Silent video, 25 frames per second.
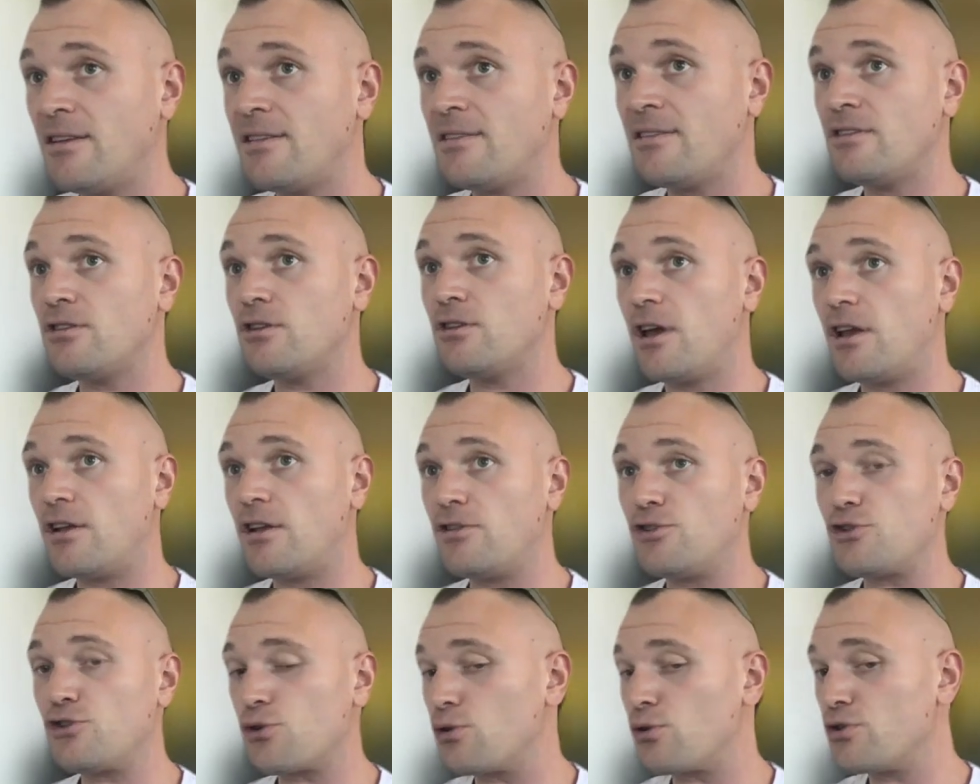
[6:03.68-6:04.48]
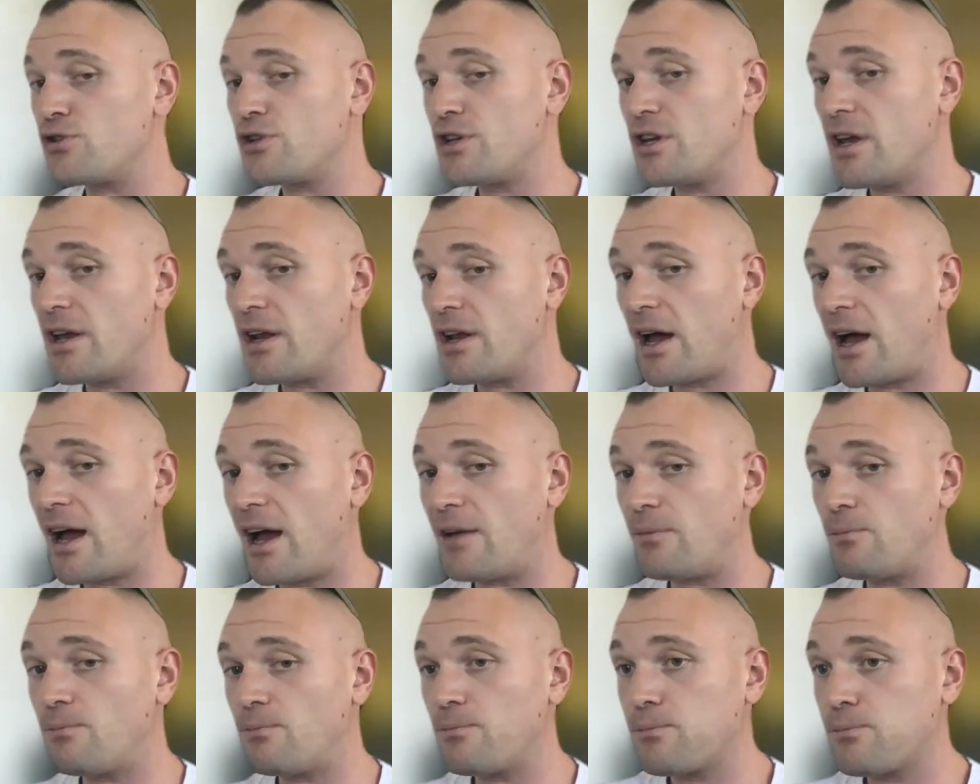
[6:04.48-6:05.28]
and in Jersey, and
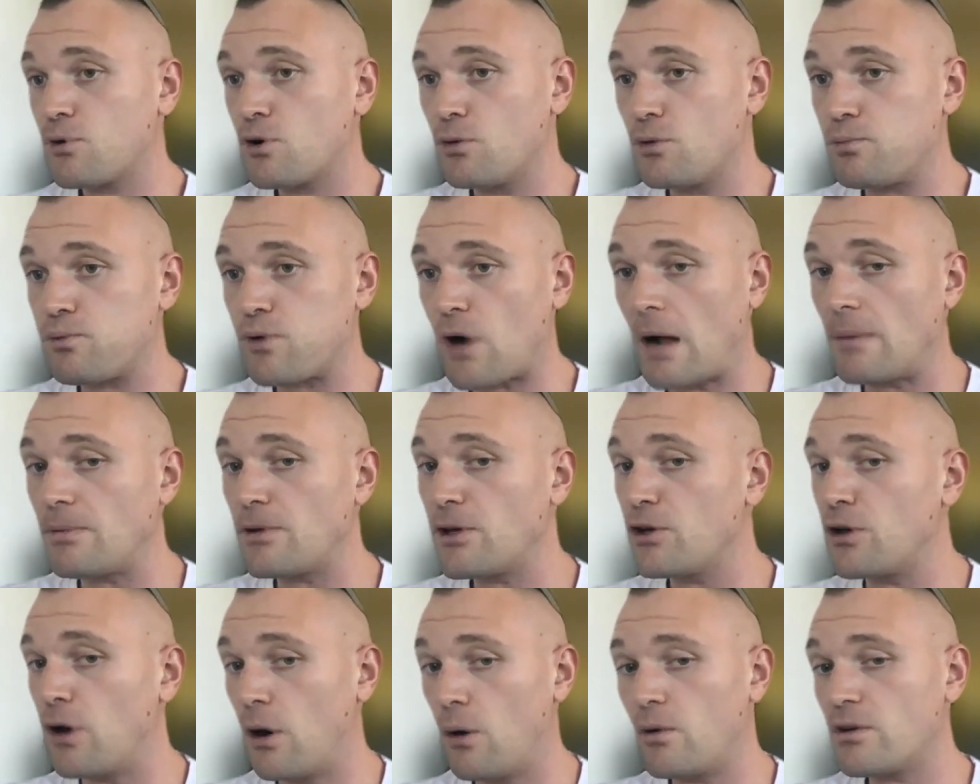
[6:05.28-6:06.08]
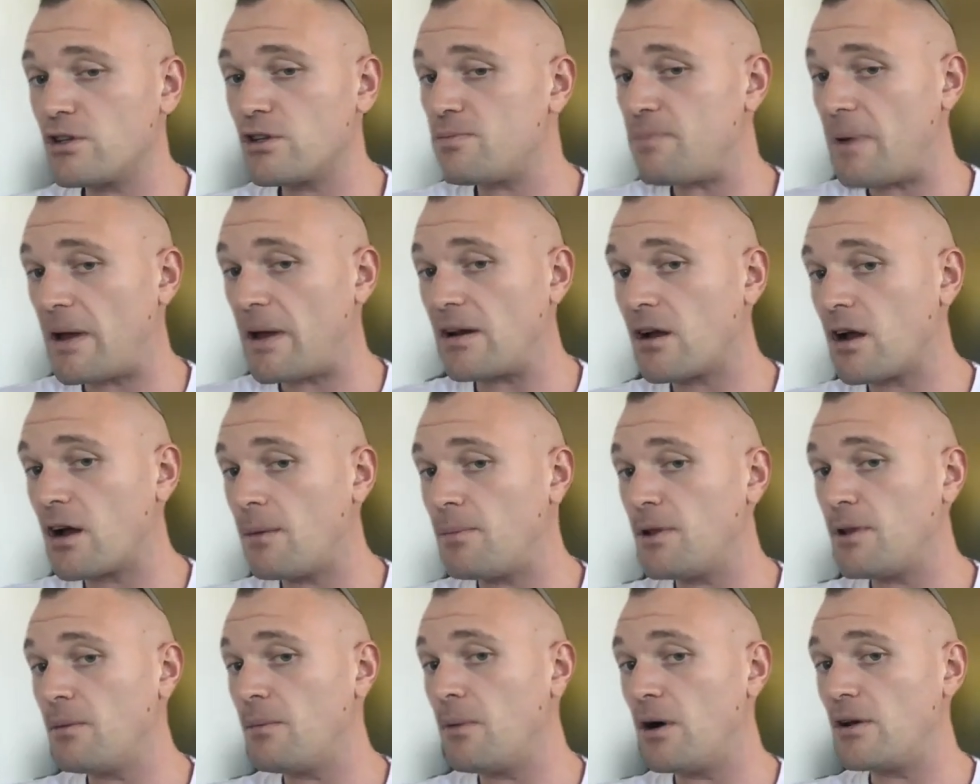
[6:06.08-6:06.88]
I could probably go and spend a
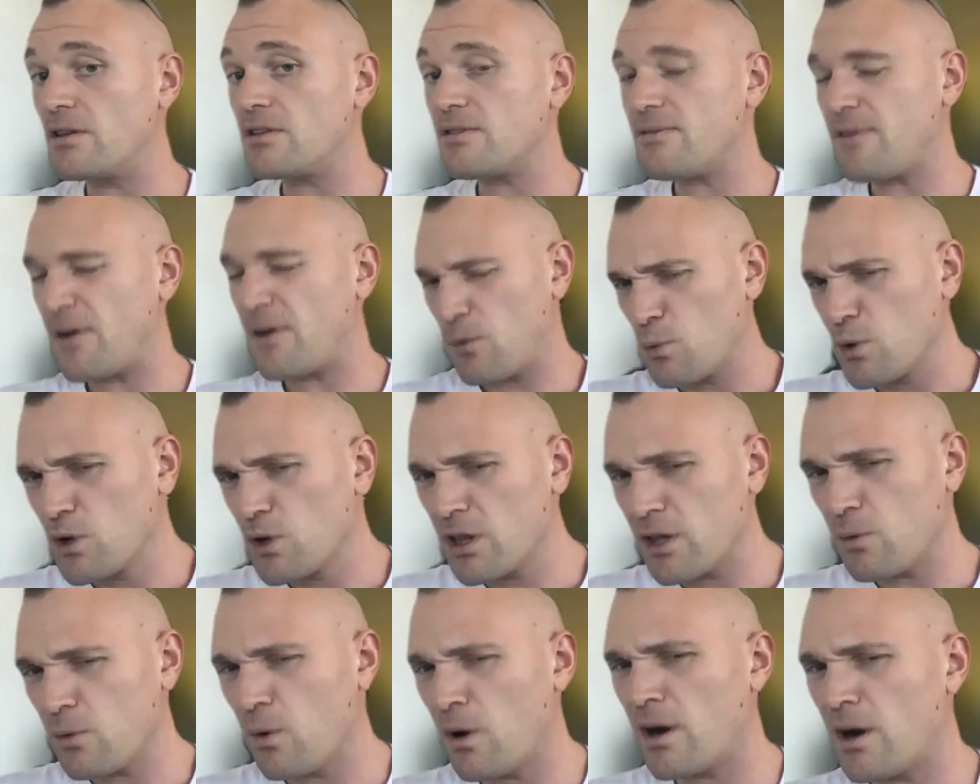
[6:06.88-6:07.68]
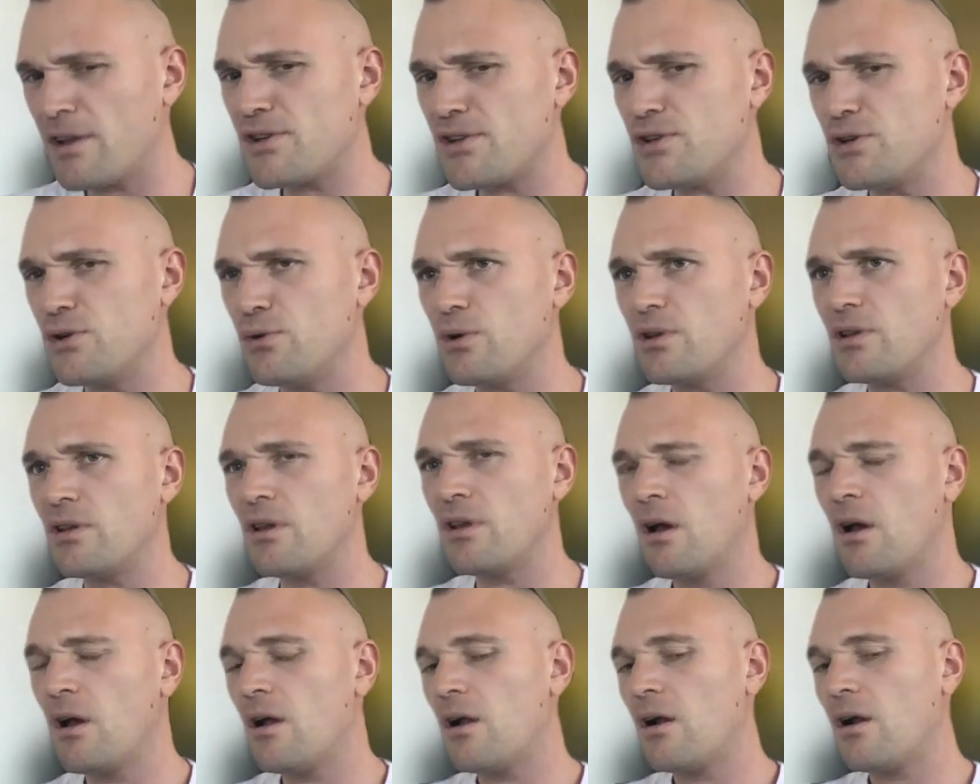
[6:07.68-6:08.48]
couple of months if I really wanted to
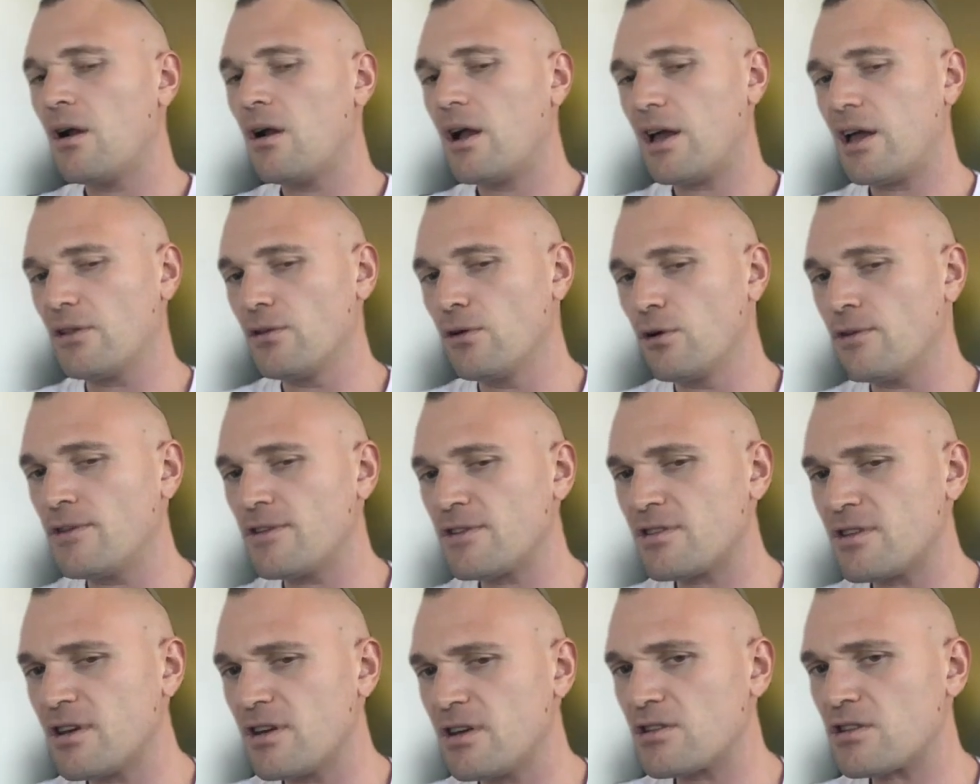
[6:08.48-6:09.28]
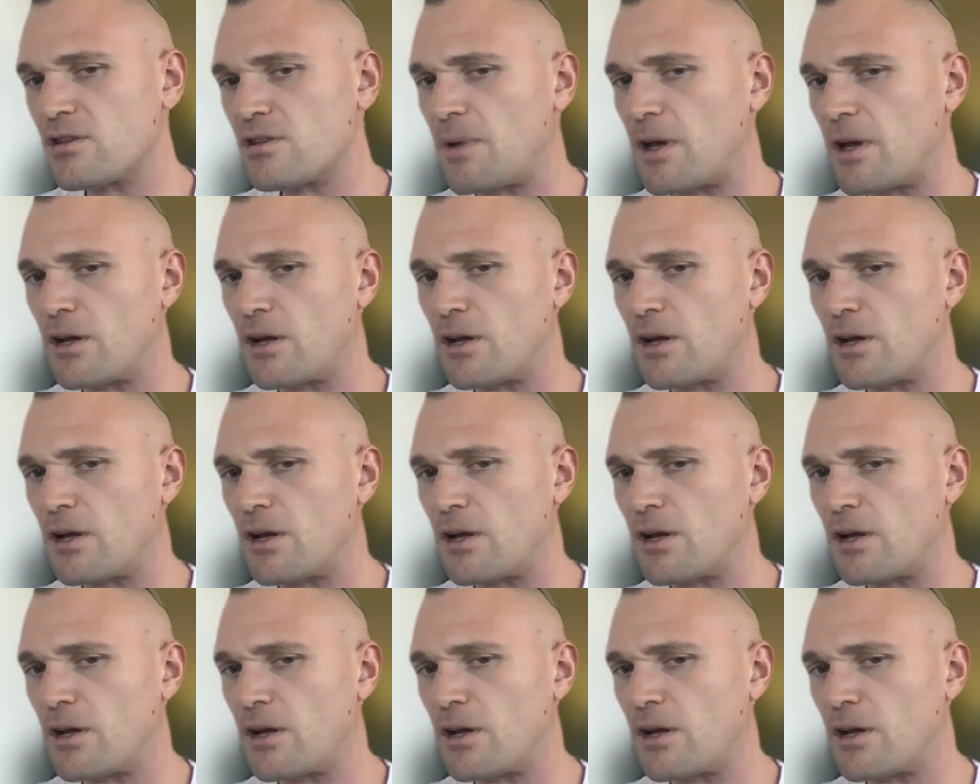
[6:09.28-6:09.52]
and learn the system.